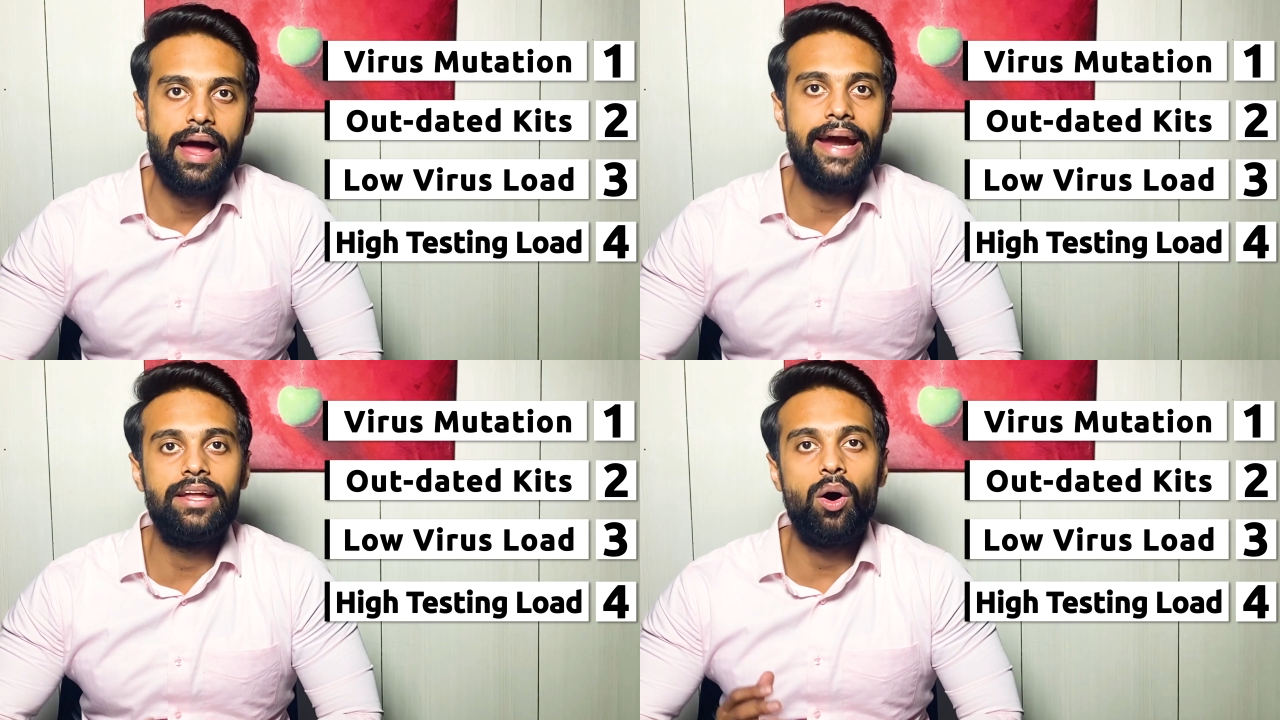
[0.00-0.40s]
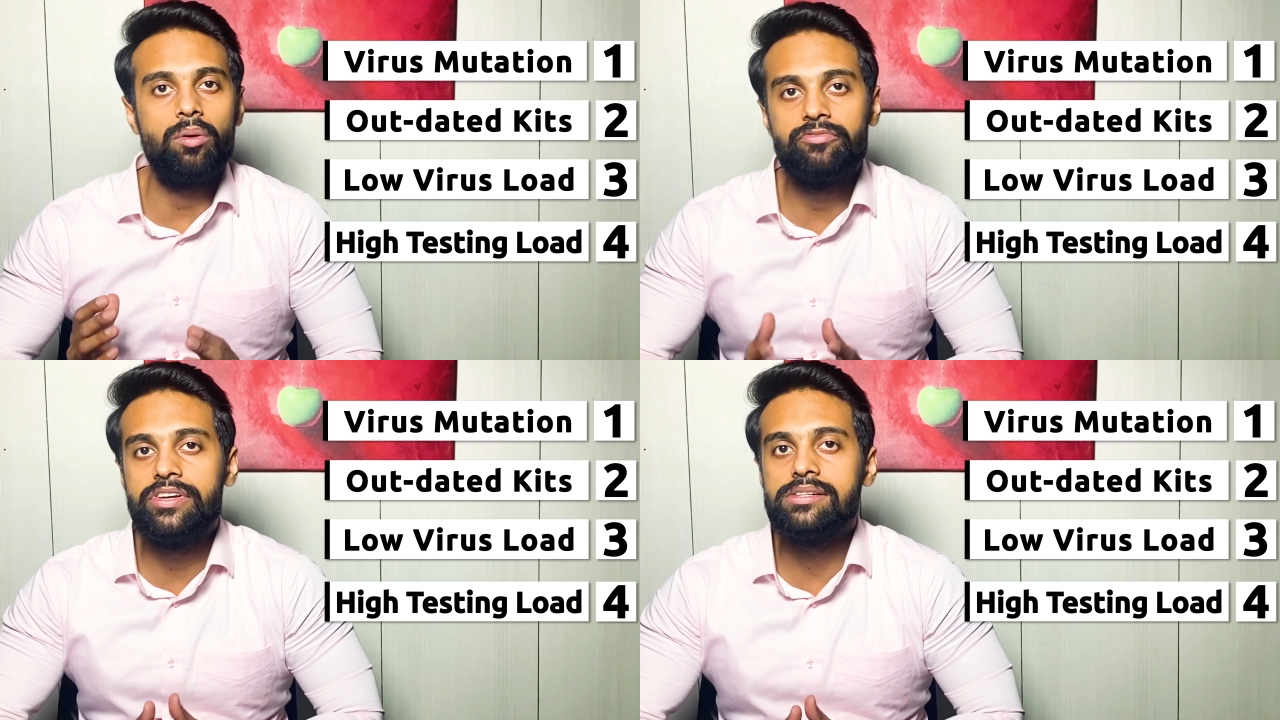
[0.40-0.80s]
and
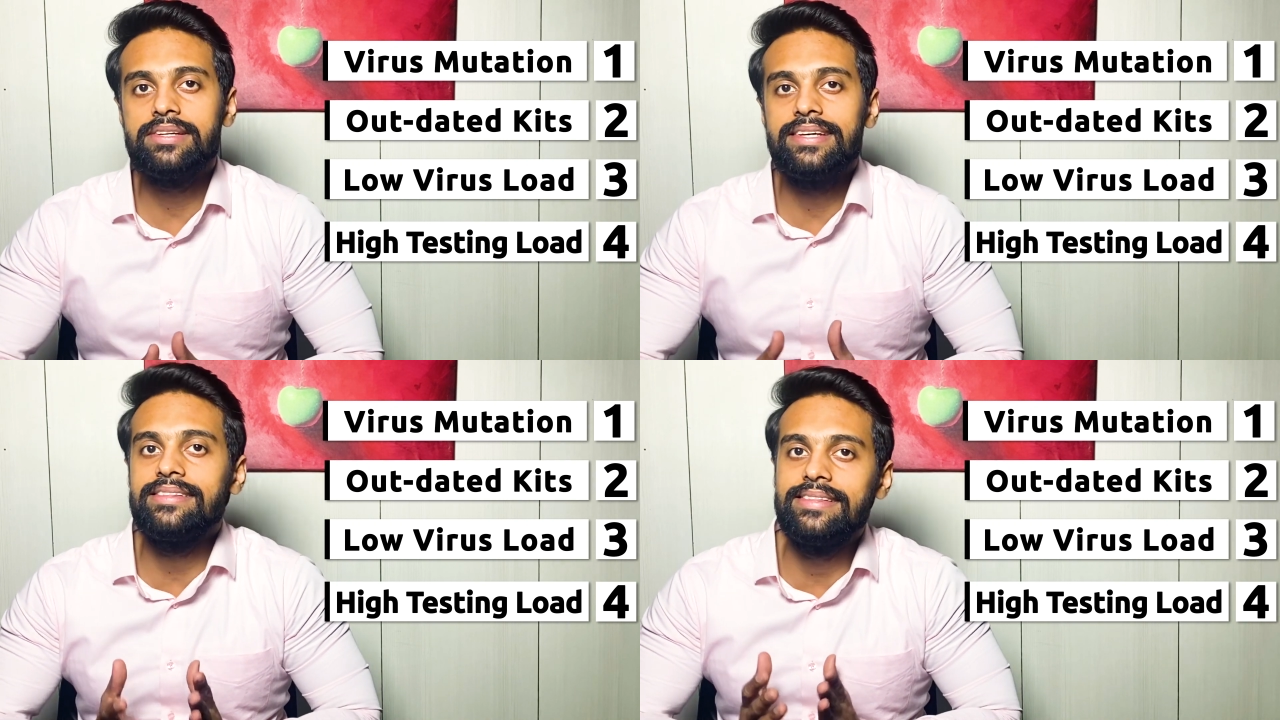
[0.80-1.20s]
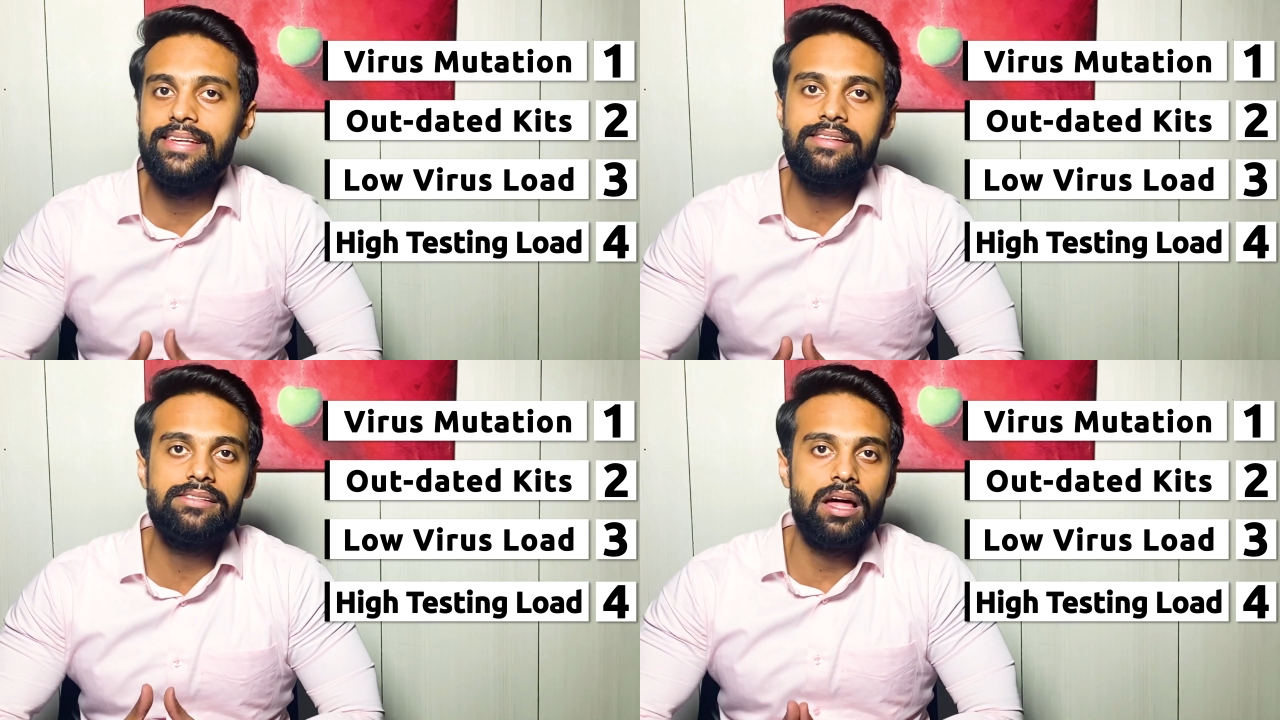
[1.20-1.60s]
obviously
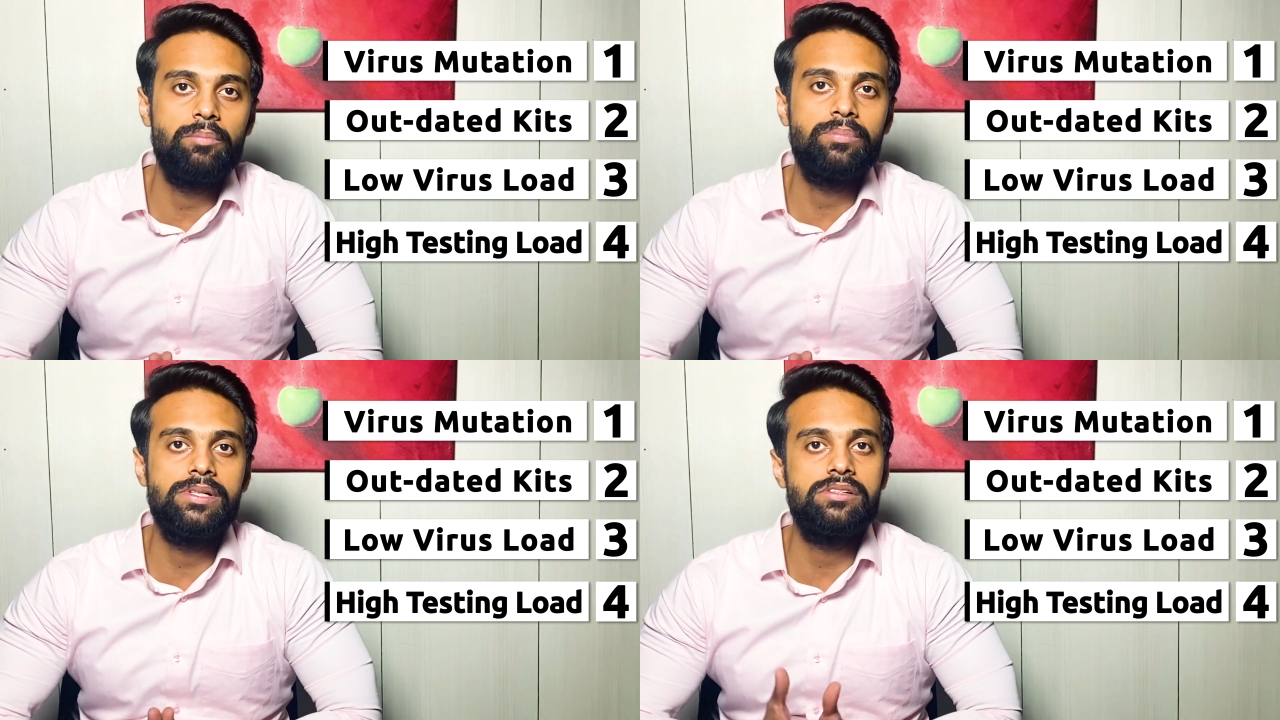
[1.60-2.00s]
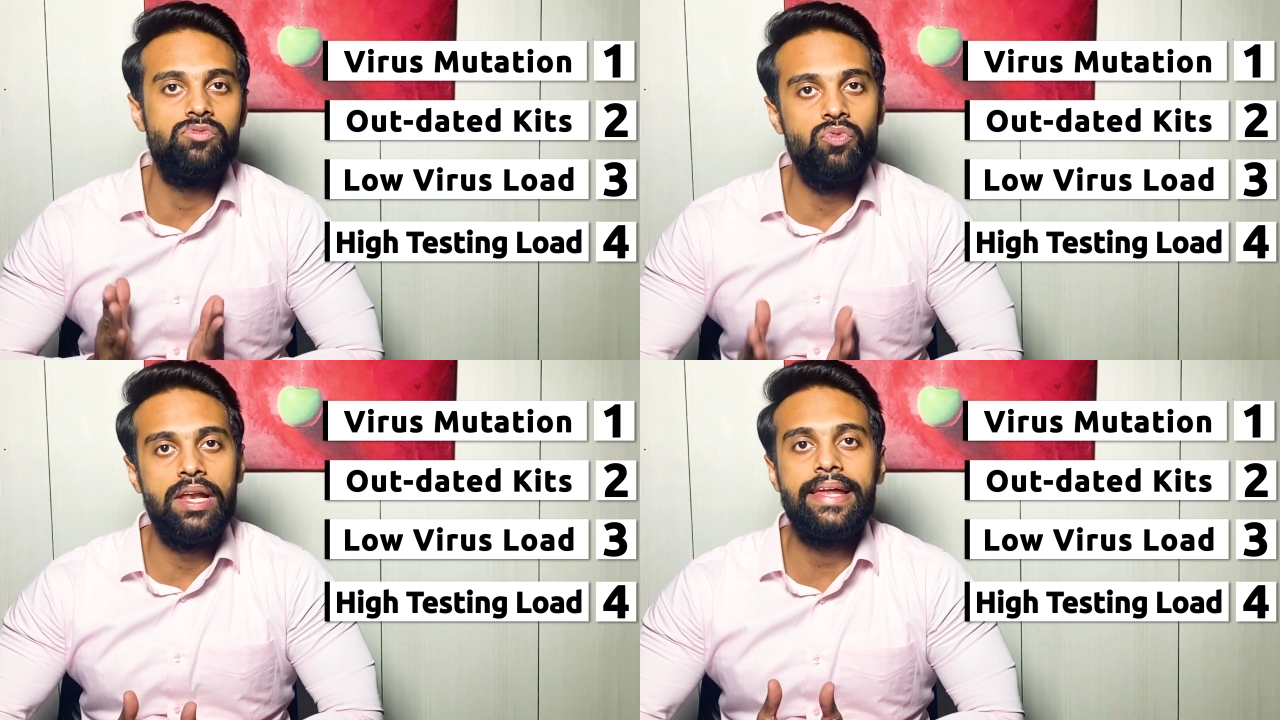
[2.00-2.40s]
these samples
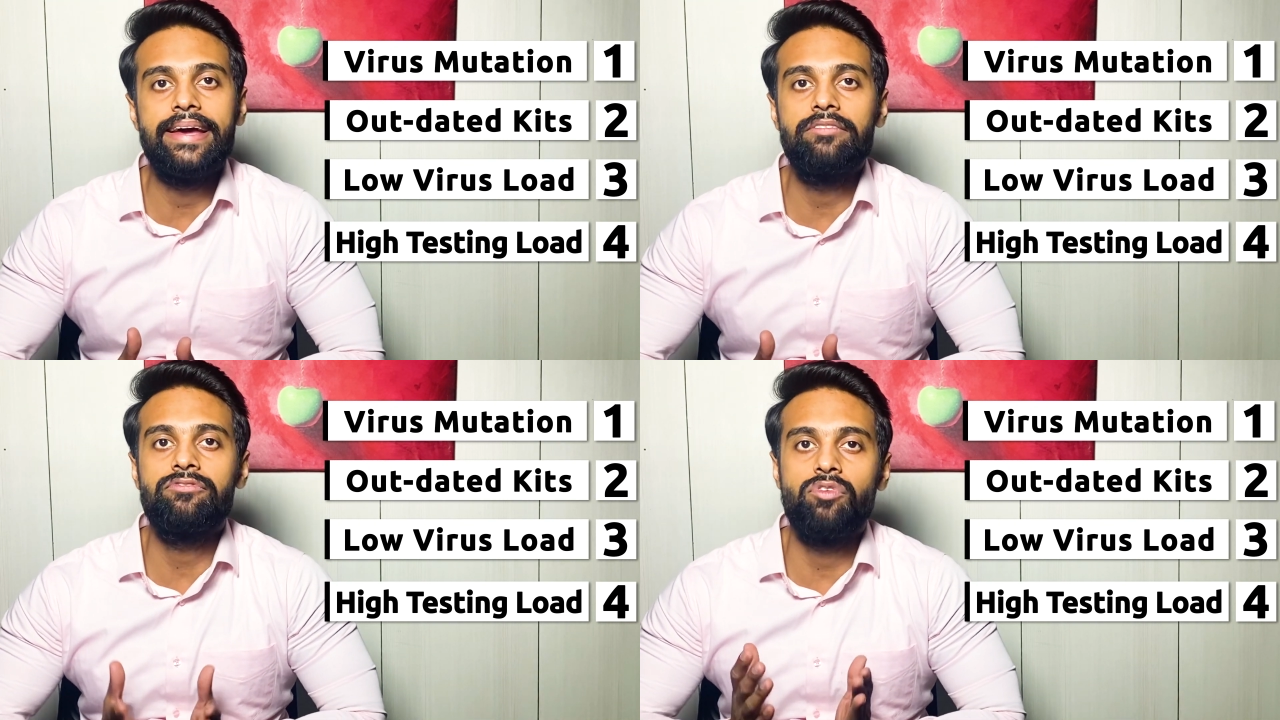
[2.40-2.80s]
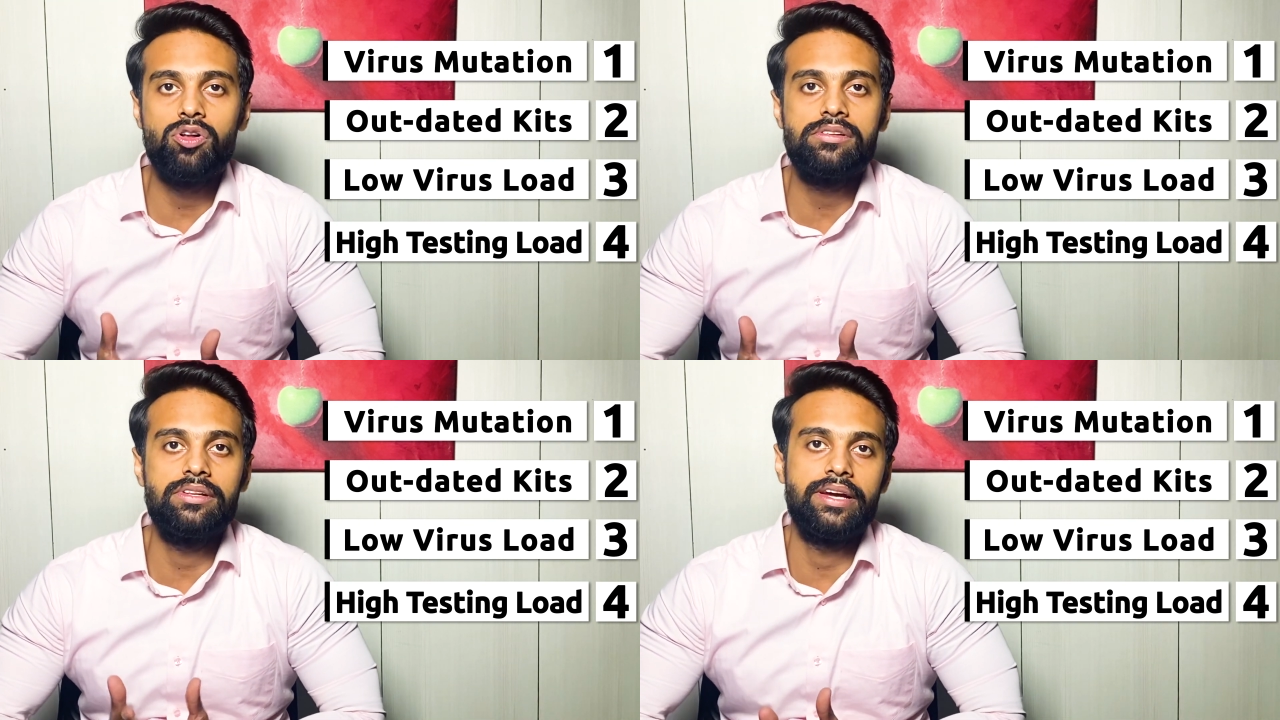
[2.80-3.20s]
will give
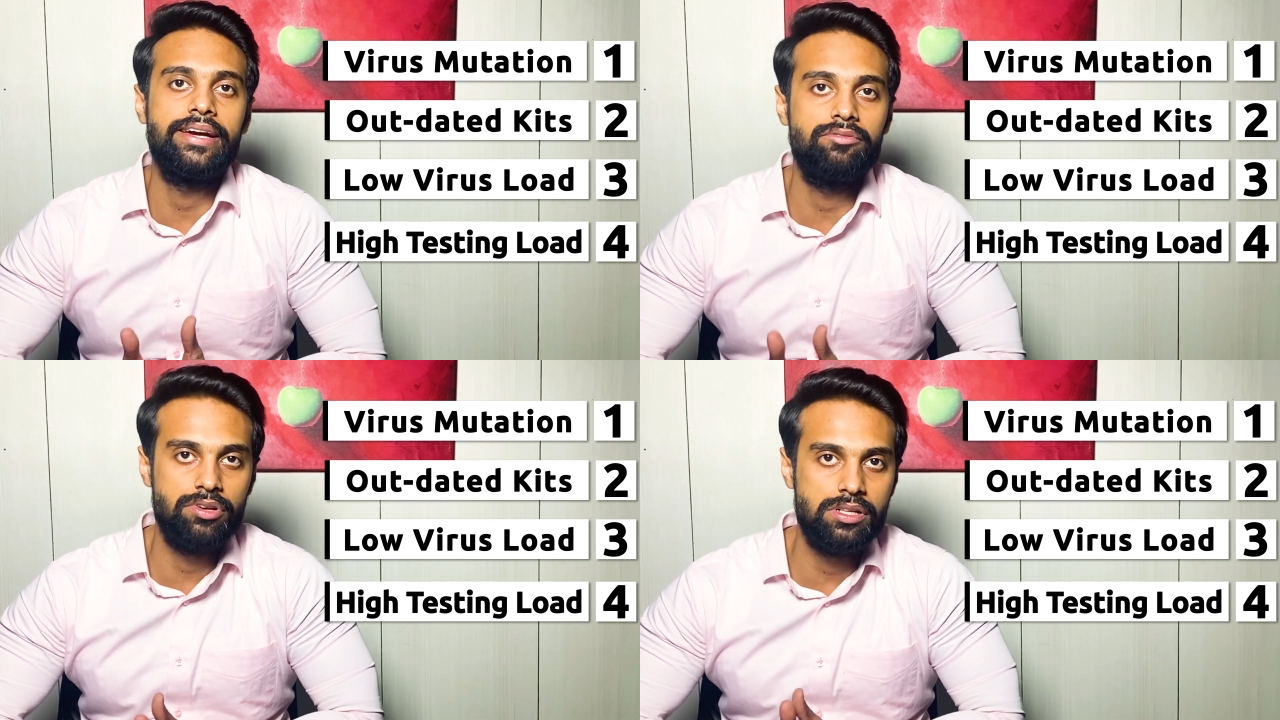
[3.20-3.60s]
false negative